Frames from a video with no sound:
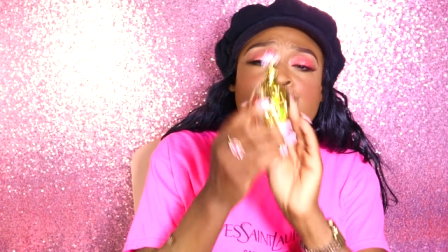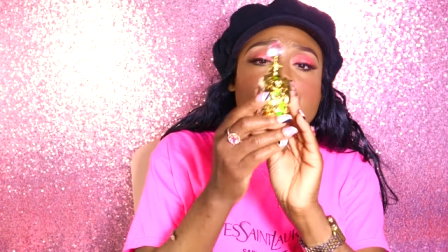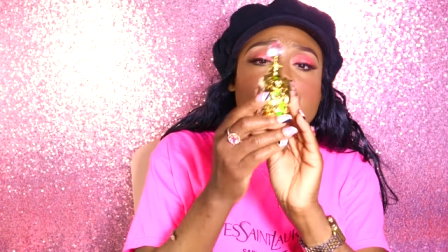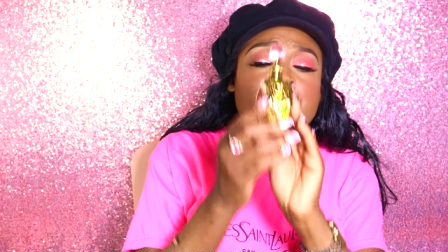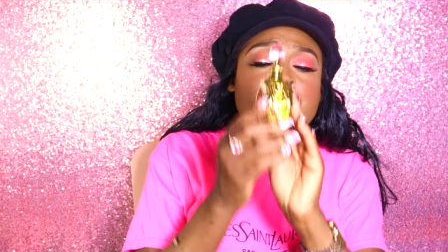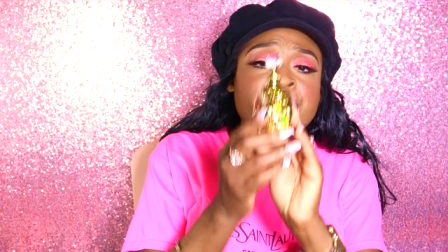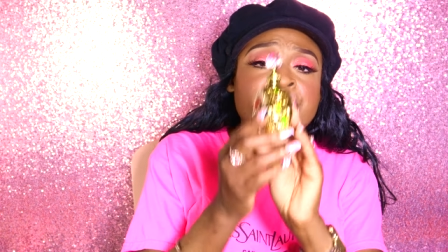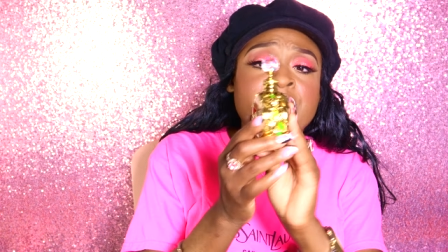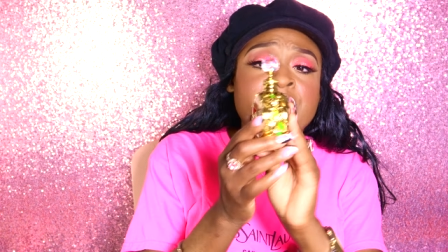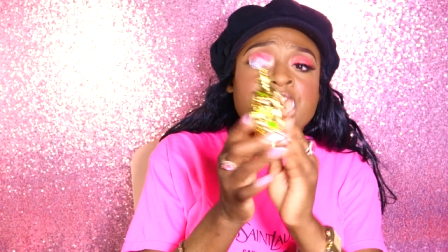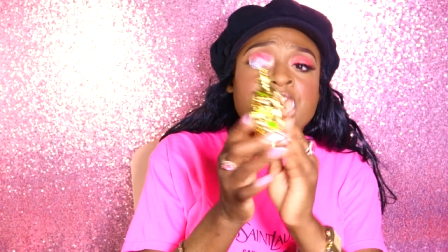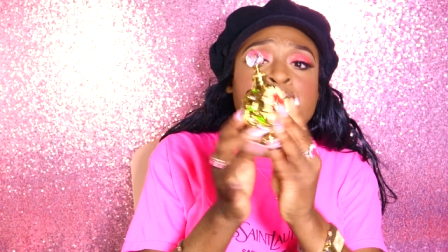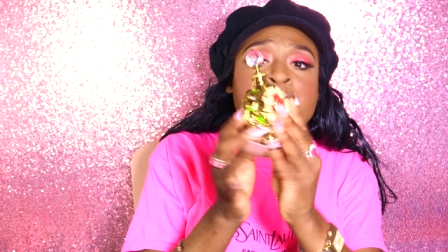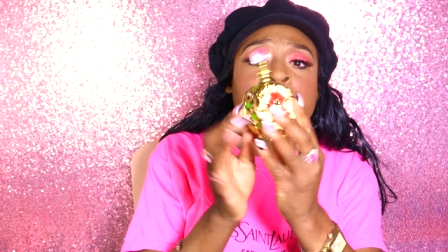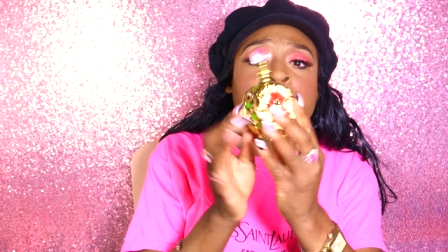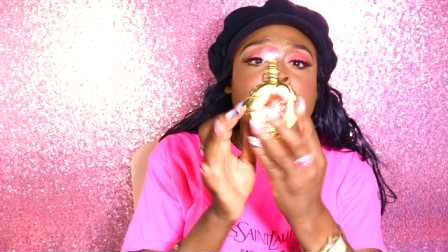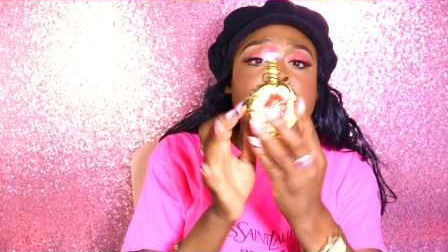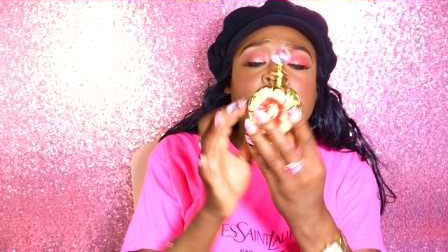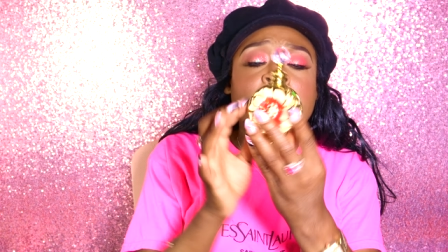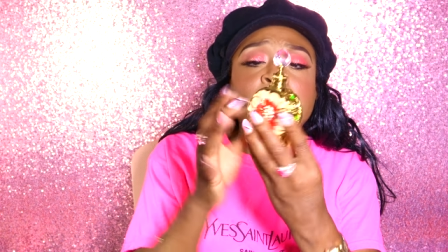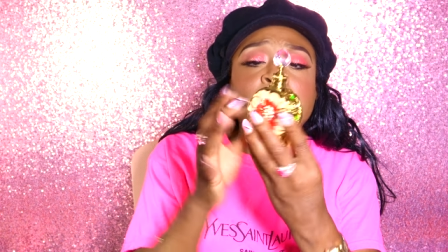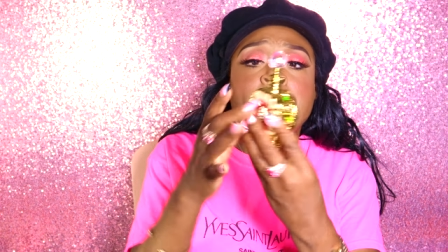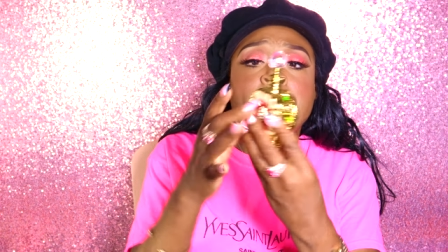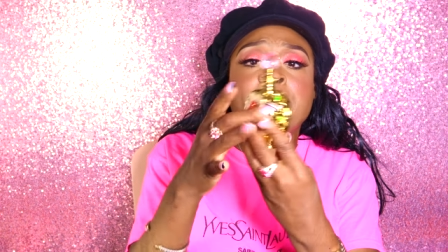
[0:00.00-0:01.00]
you would think you were
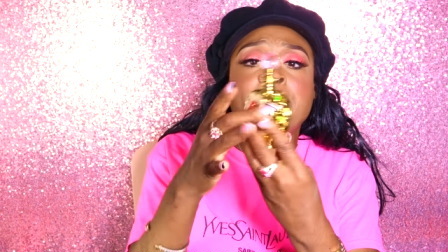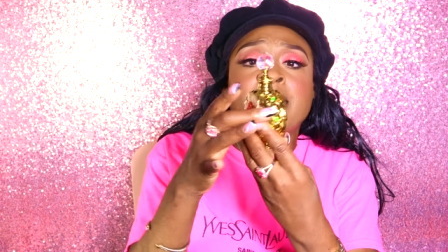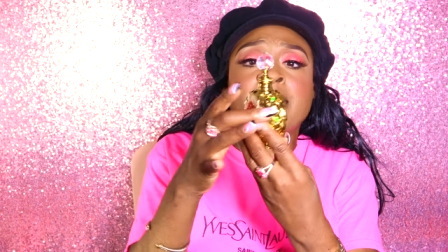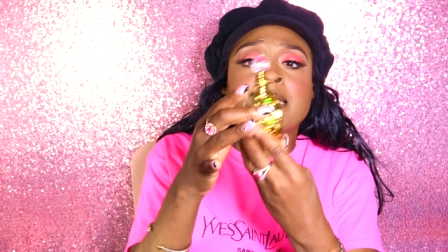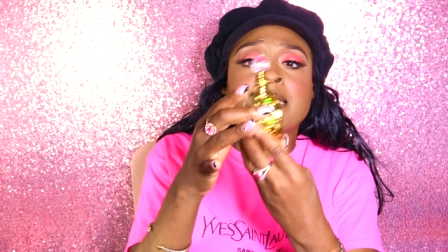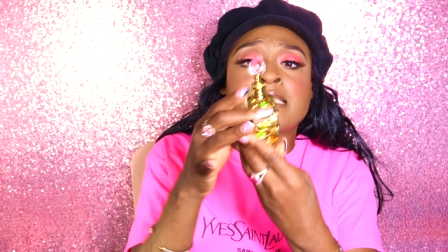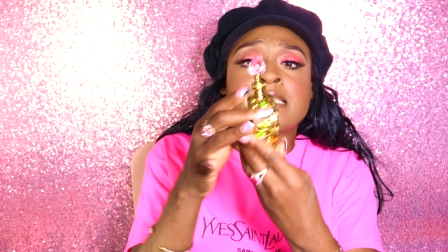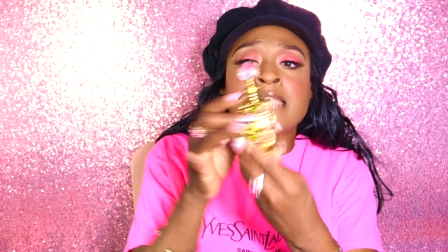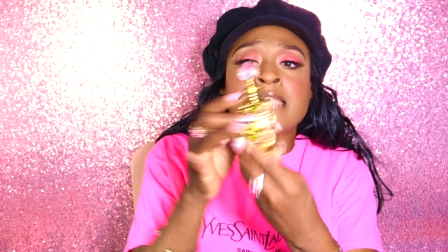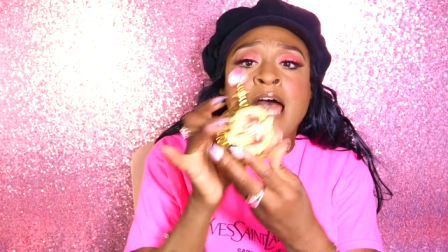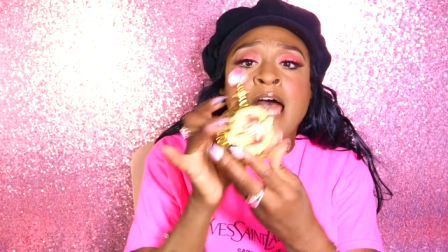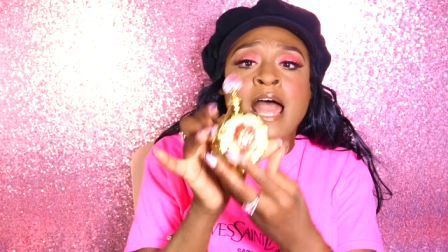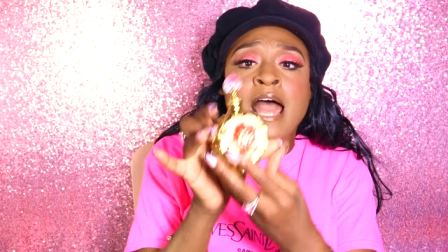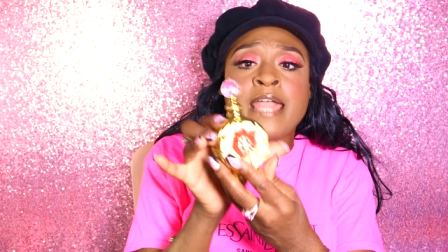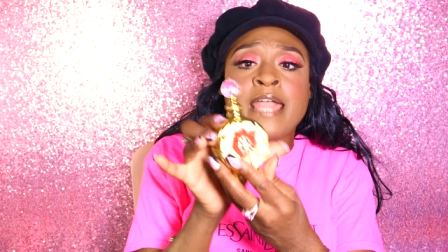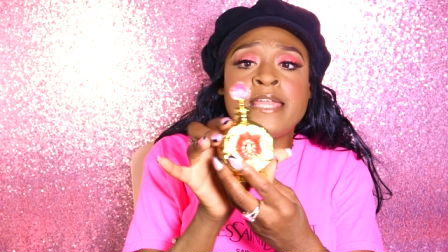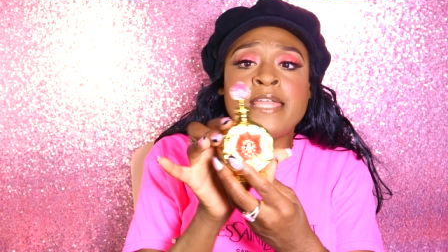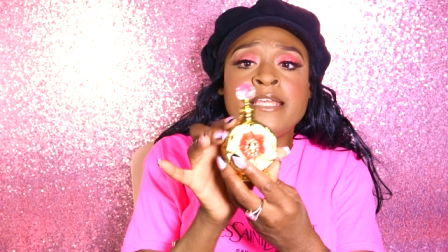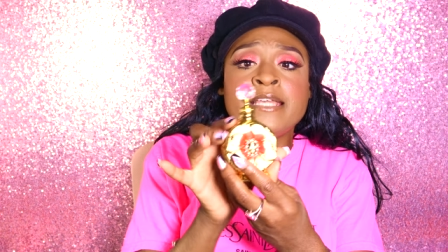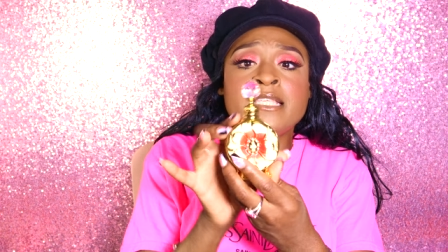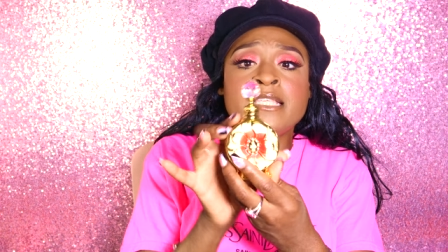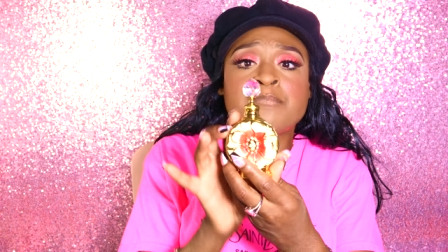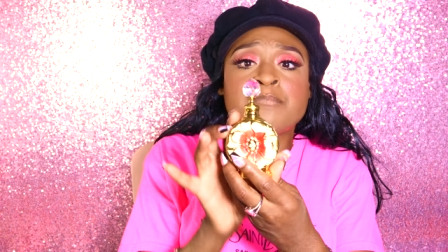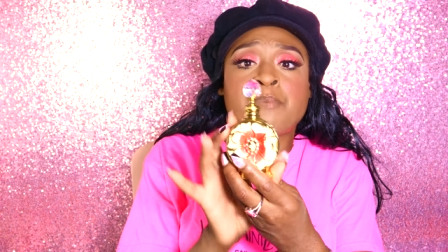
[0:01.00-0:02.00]
getting a big
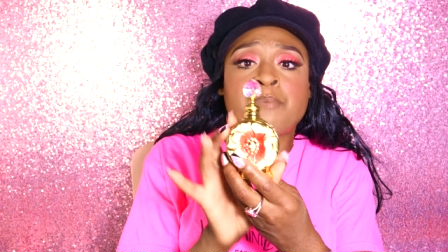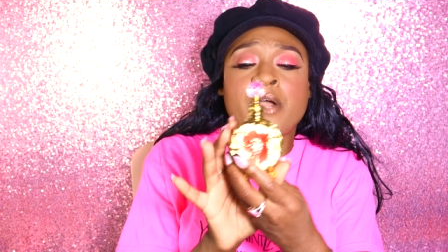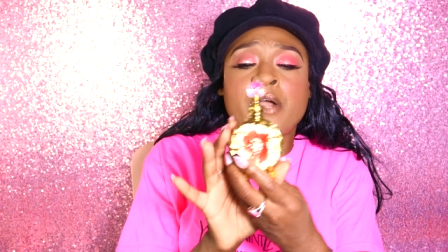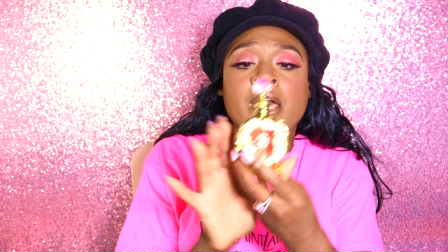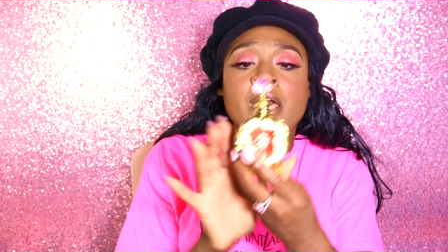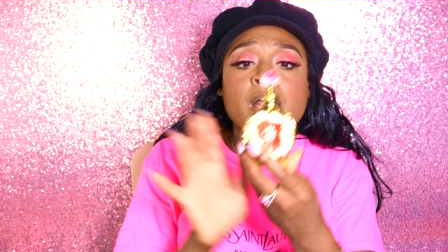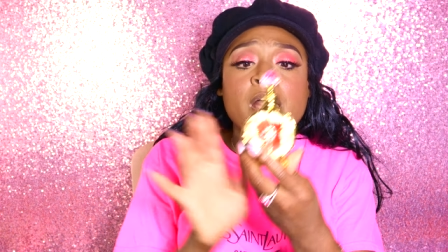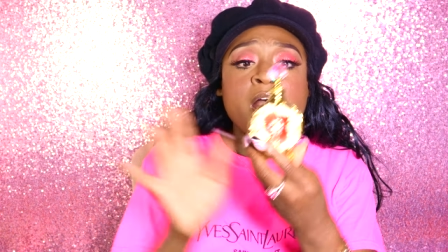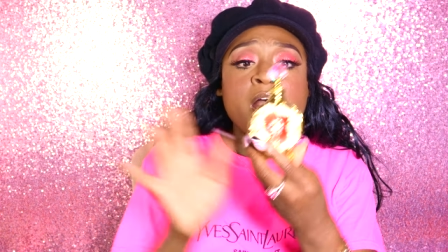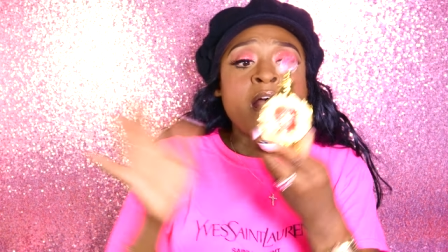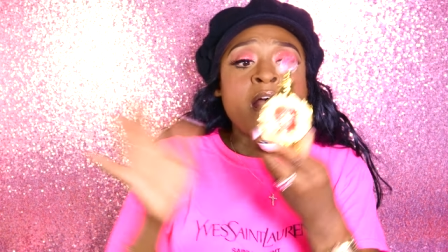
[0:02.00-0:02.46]
size, but